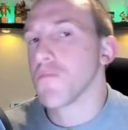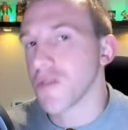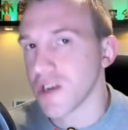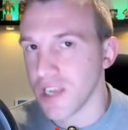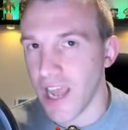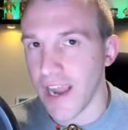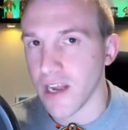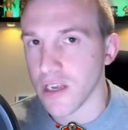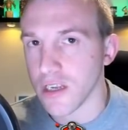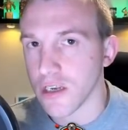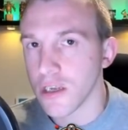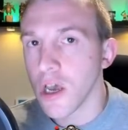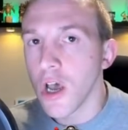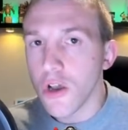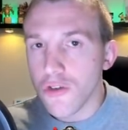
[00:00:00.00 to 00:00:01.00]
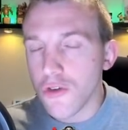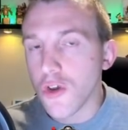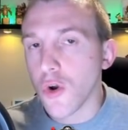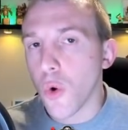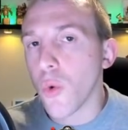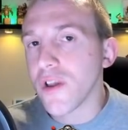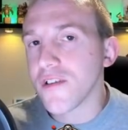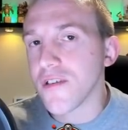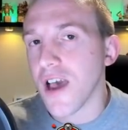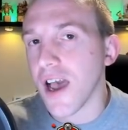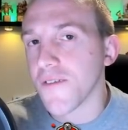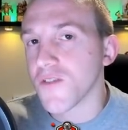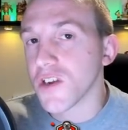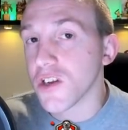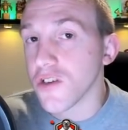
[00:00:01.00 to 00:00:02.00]
be protected, so you're going to
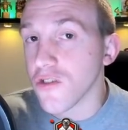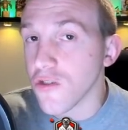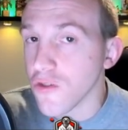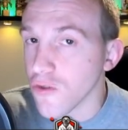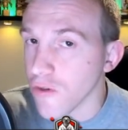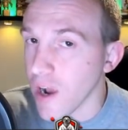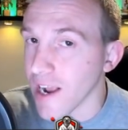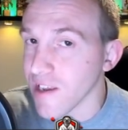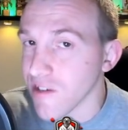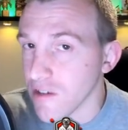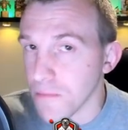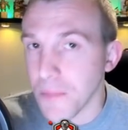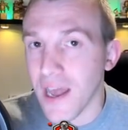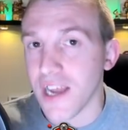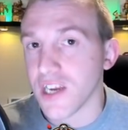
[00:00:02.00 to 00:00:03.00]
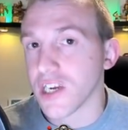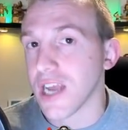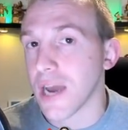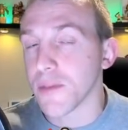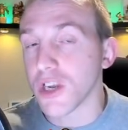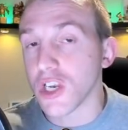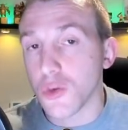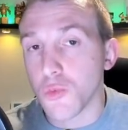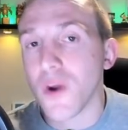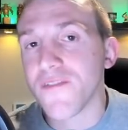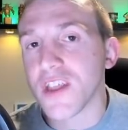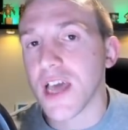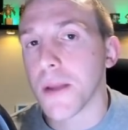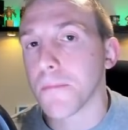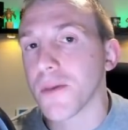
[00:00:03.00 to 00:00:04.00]
have to distract splash damage,
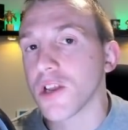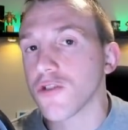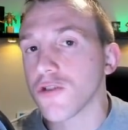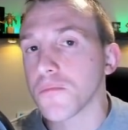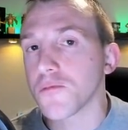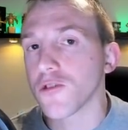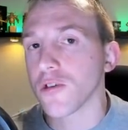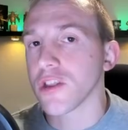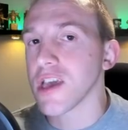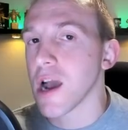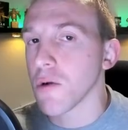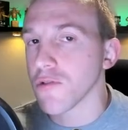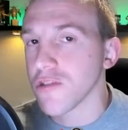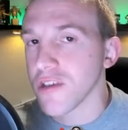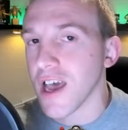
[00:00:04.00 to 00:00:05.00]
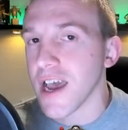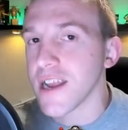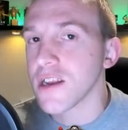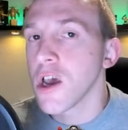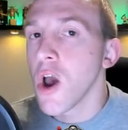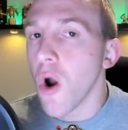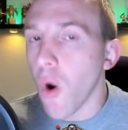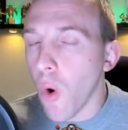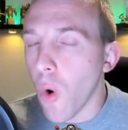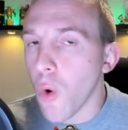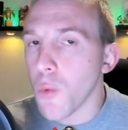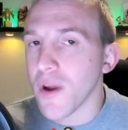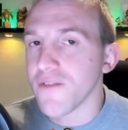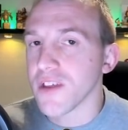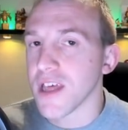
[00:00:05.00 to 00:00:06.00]
whether that be troops on the outside
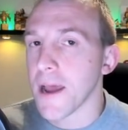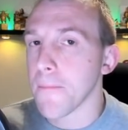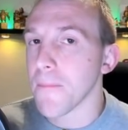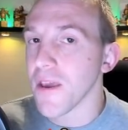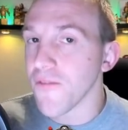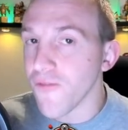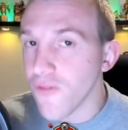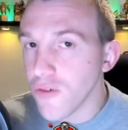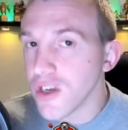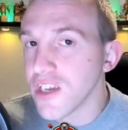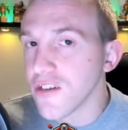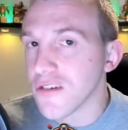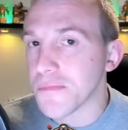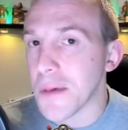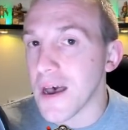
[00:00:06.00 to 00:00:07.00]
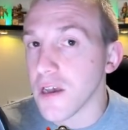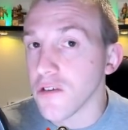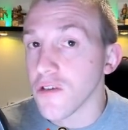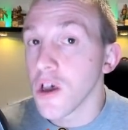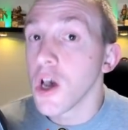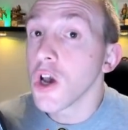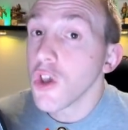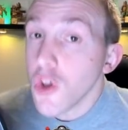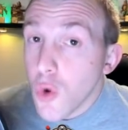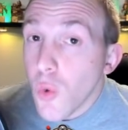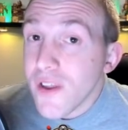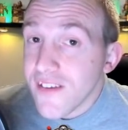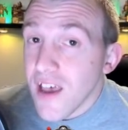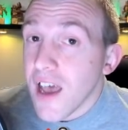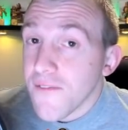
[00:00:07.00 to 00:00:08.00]
or whether that be freeze spells. You're
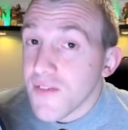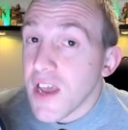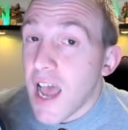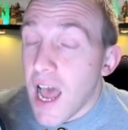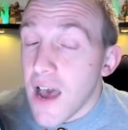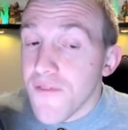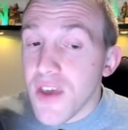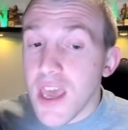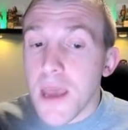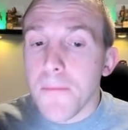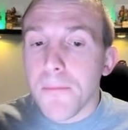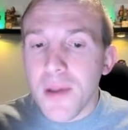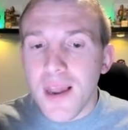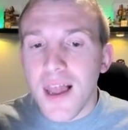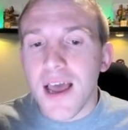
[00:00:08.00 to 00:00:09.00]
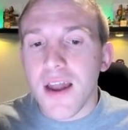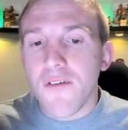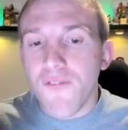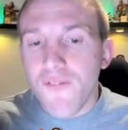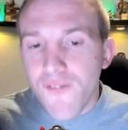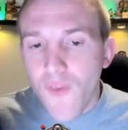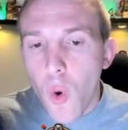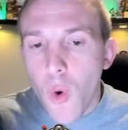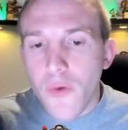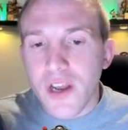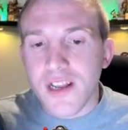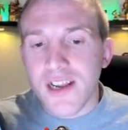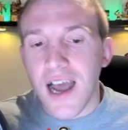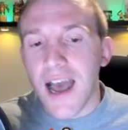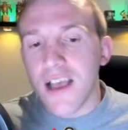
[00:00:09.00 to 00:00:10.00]
going to have a plan for
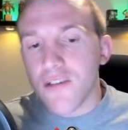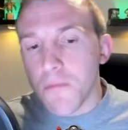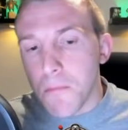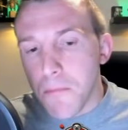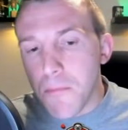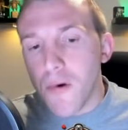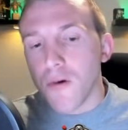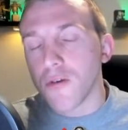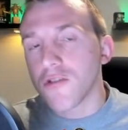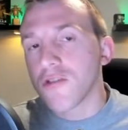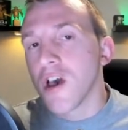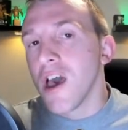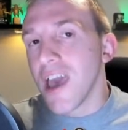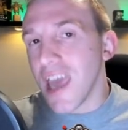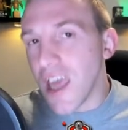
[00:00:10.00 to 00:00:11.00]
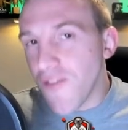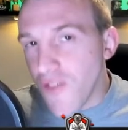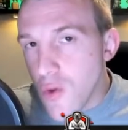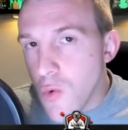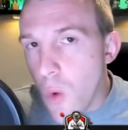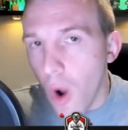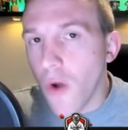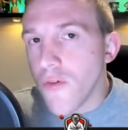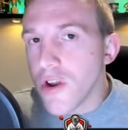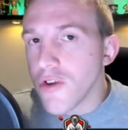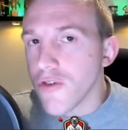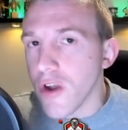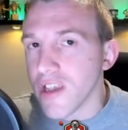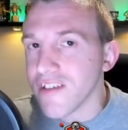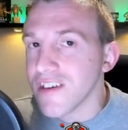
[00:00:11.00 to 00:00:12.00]
it guys, but if you are
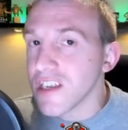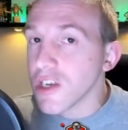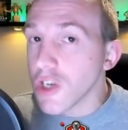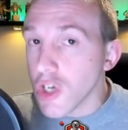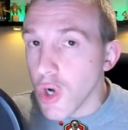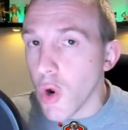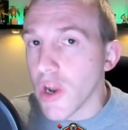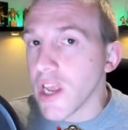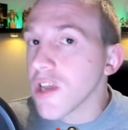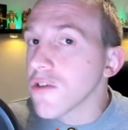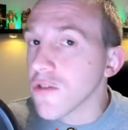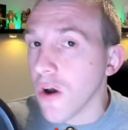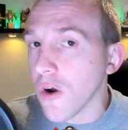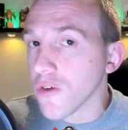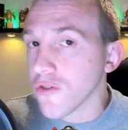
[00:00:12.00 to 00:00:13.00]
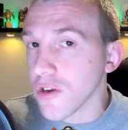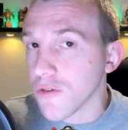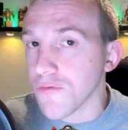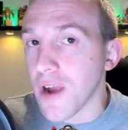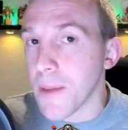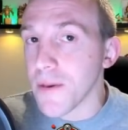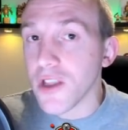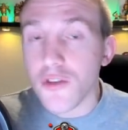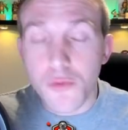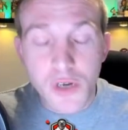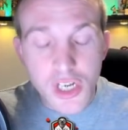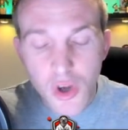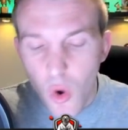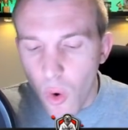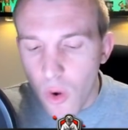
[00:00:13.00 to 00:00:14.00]
interested in joining Toxic Rabbits,
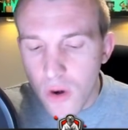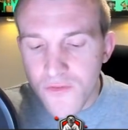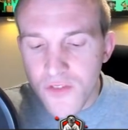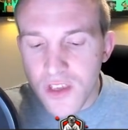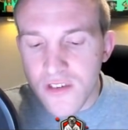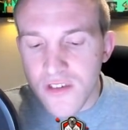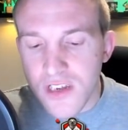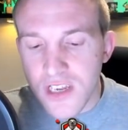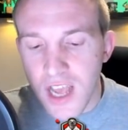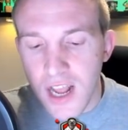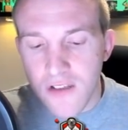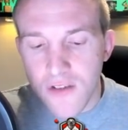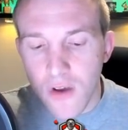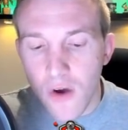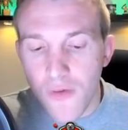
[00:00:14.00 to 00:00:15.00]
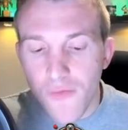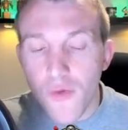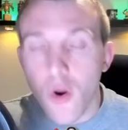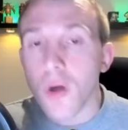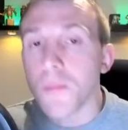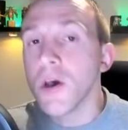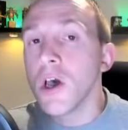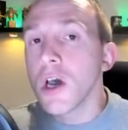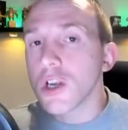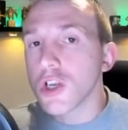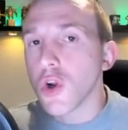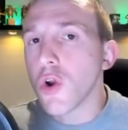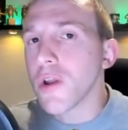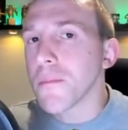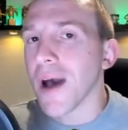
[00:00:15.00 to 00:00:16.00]
which all of these attacks are from,
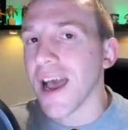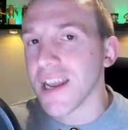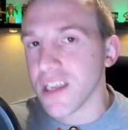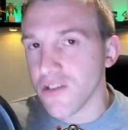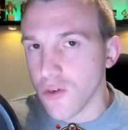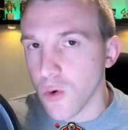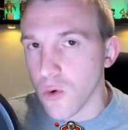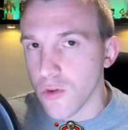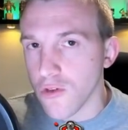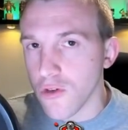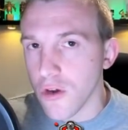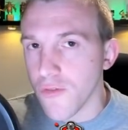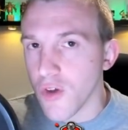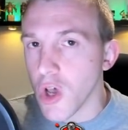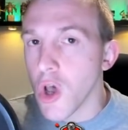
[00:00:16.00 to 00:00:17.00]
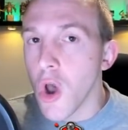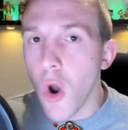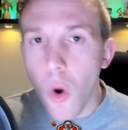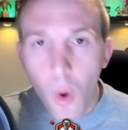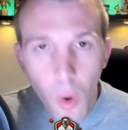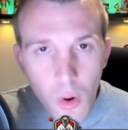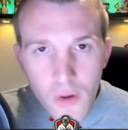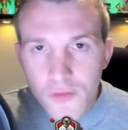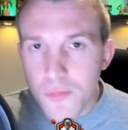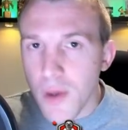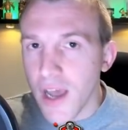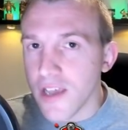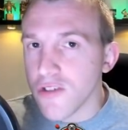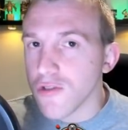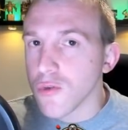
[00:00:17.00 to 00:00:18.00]
join my Discord server. All of
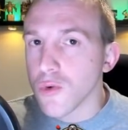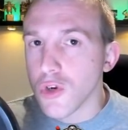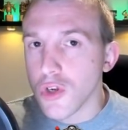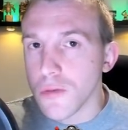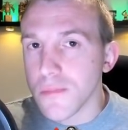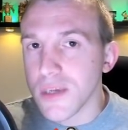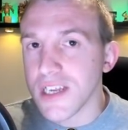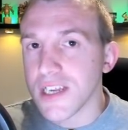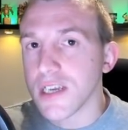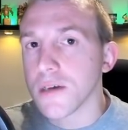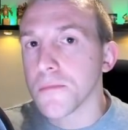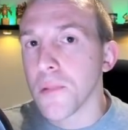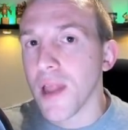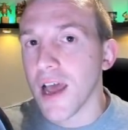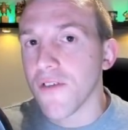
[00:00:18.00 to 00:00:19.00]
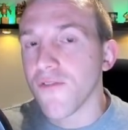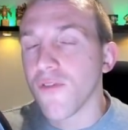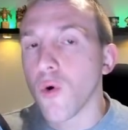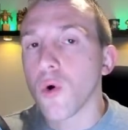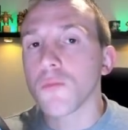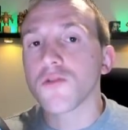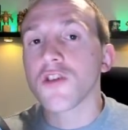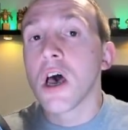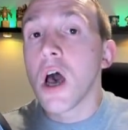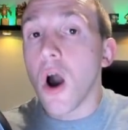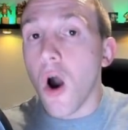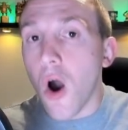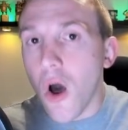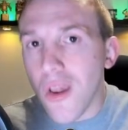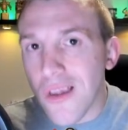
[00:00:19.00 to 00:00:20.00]
my social media platforms
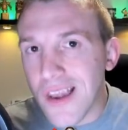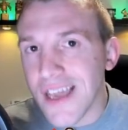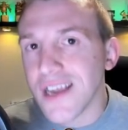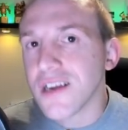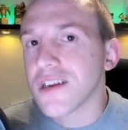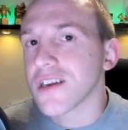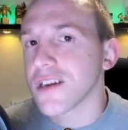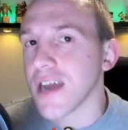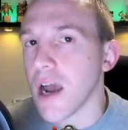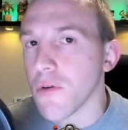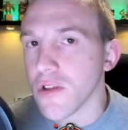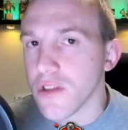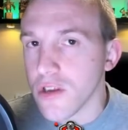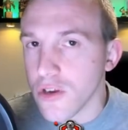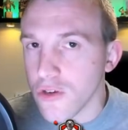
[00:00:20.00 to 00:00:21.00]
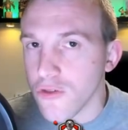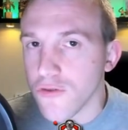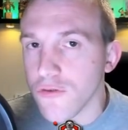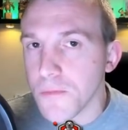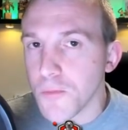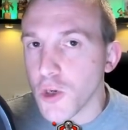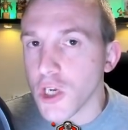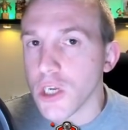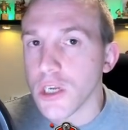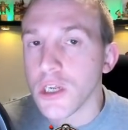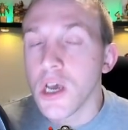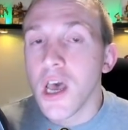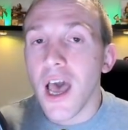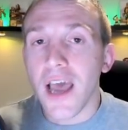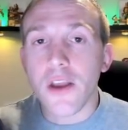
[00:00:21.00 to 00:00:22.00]
are linked down in the
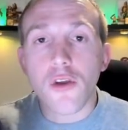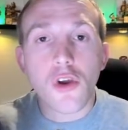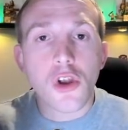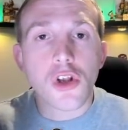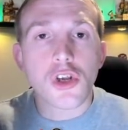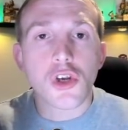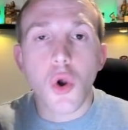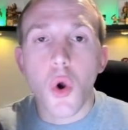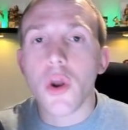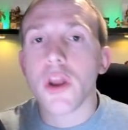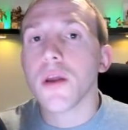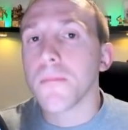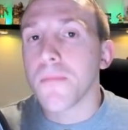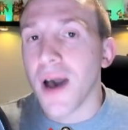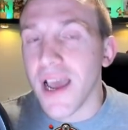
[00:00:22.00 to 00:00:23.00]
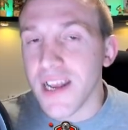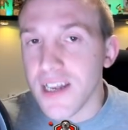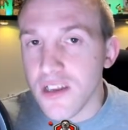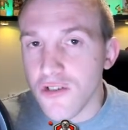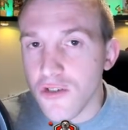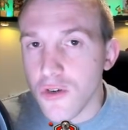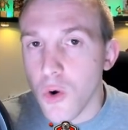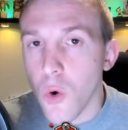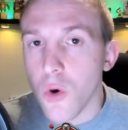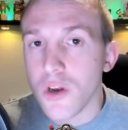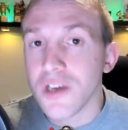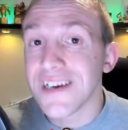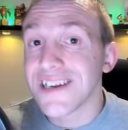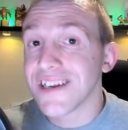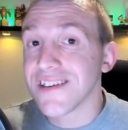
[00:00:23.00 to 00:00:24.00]
description, and you can join my
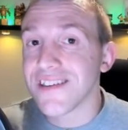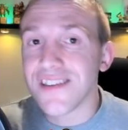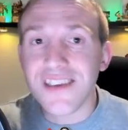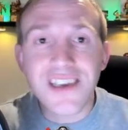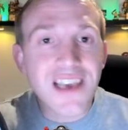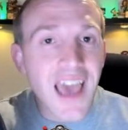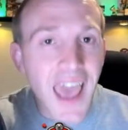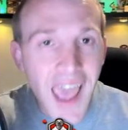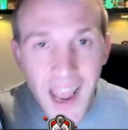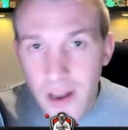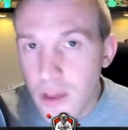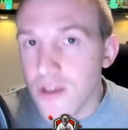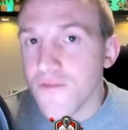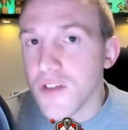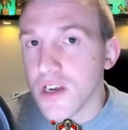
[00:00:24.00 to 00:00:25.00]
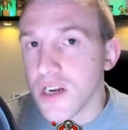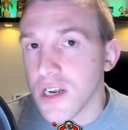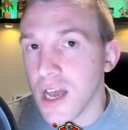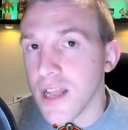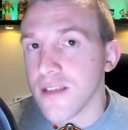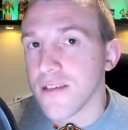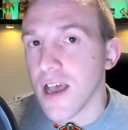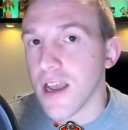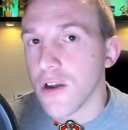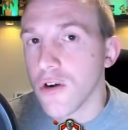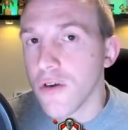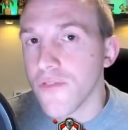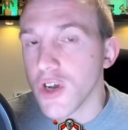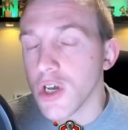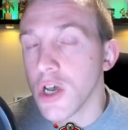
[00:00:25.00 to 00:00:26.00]
Discord to see any of the clans I
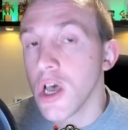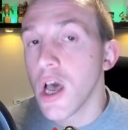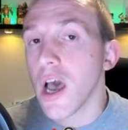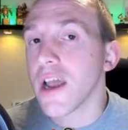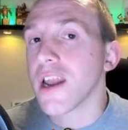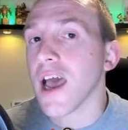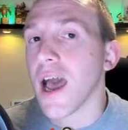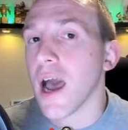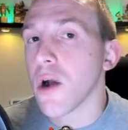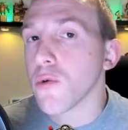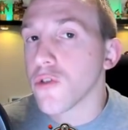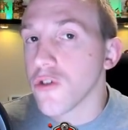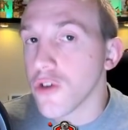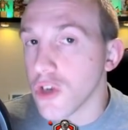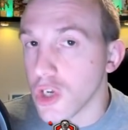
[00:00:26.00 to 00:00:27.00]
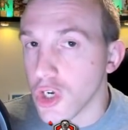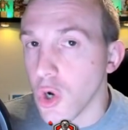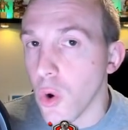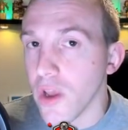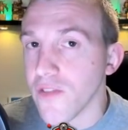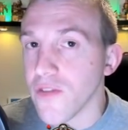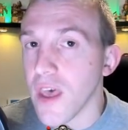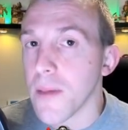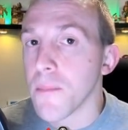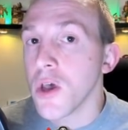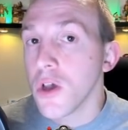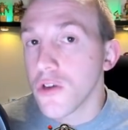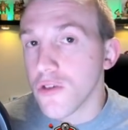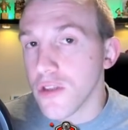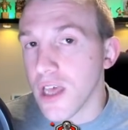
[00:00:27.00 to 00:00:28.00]
cover and how to join
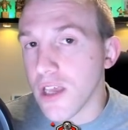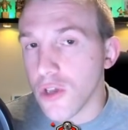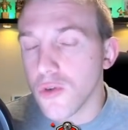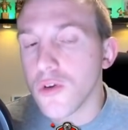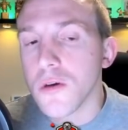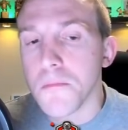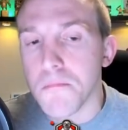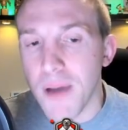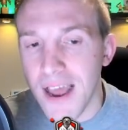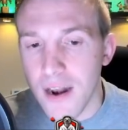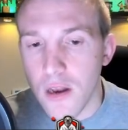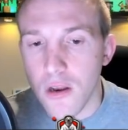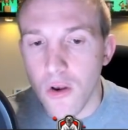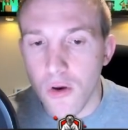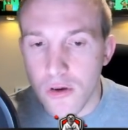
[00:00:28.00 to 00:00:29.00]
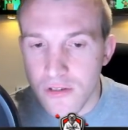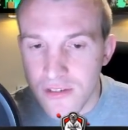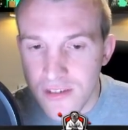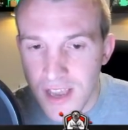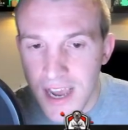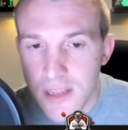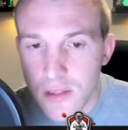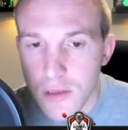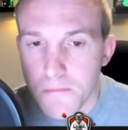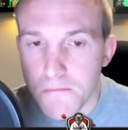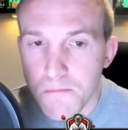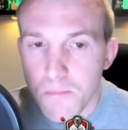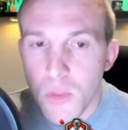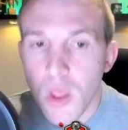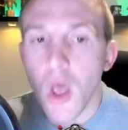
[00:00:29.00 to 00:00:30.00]
them so that you can battle alongside
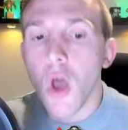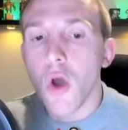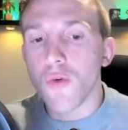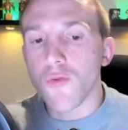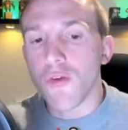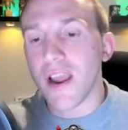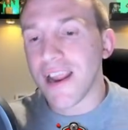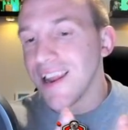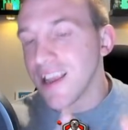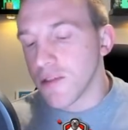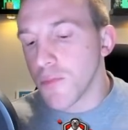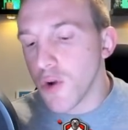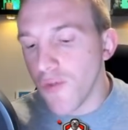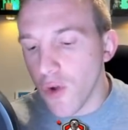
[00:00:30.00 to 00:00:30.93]
them. Right, let's